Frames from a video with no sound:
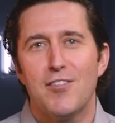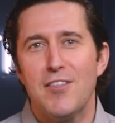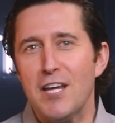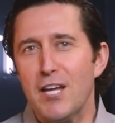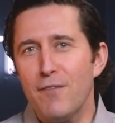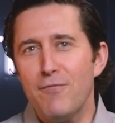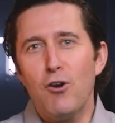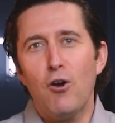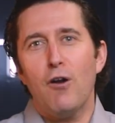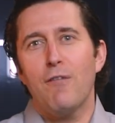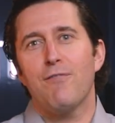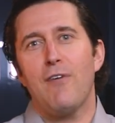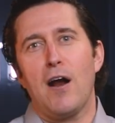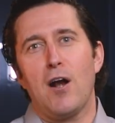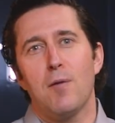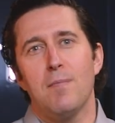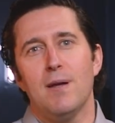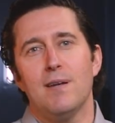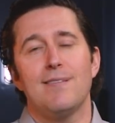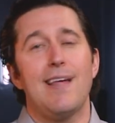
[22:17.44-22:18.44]
Think of your
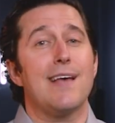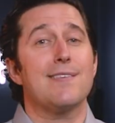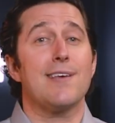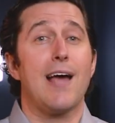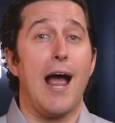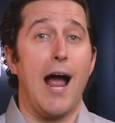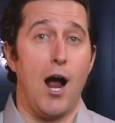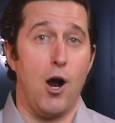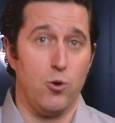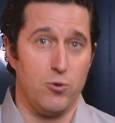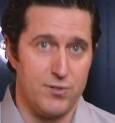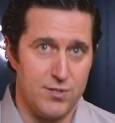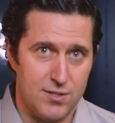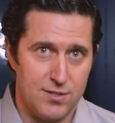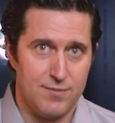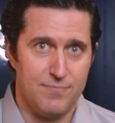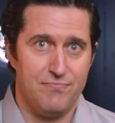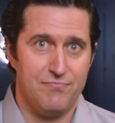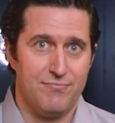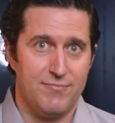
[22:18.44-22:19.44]
environment as a house.